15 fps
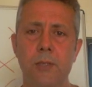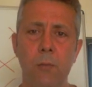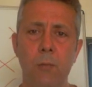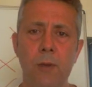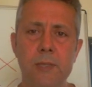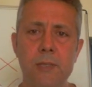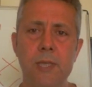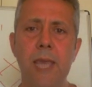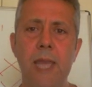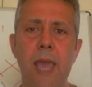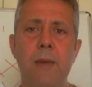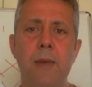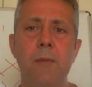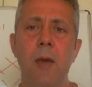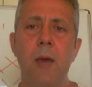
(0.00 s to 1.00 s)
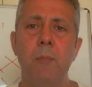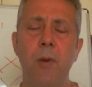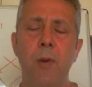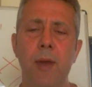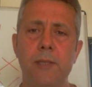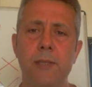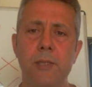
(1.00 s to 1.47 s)
So once again,
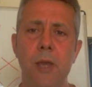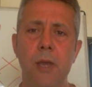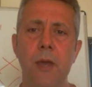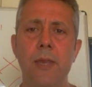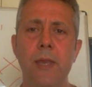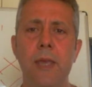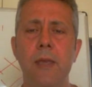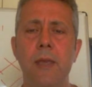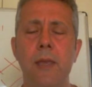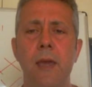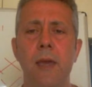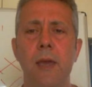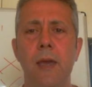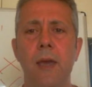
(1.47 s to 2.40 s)
by turning